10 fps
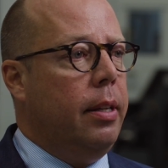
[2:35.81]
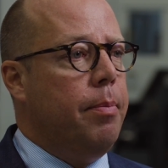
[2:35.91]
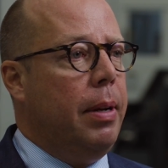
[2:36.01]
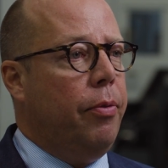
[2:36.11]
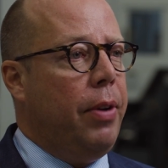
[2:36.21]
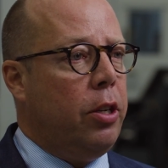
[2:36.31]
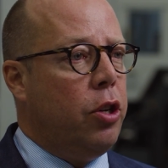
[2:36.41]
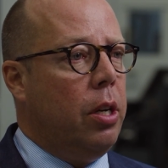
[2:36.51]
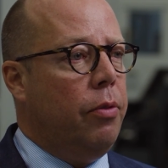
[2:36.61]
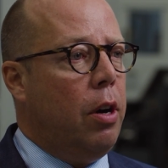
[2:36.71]
in the
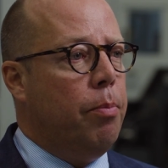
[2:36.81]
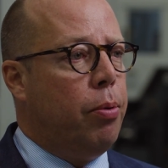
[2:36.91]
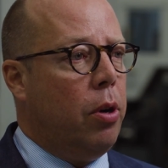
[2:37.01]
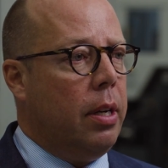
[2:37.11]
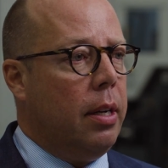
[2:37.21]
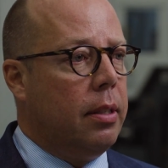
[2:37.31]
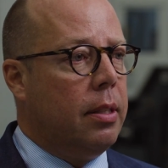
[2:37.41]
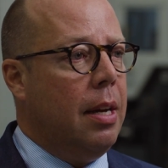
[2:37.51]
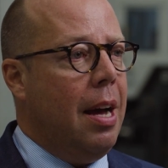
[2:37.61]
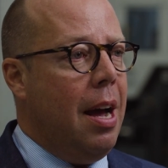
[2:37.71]
manufacturing of our
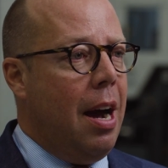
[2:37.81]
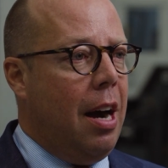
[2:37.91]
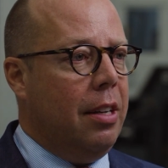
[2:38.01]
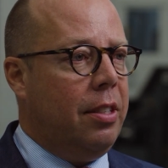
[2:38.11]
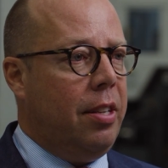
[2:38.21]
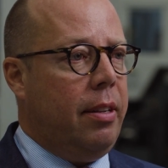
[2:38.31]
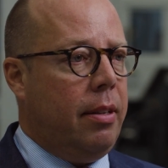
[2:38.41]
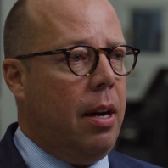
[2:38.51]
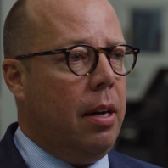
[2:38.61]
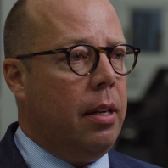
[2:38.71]
products are set
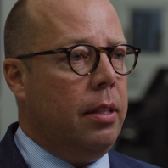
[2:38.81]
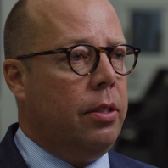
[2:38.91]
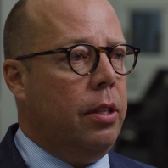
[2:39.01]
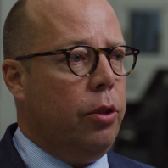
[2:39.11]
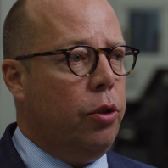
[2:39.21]
targets in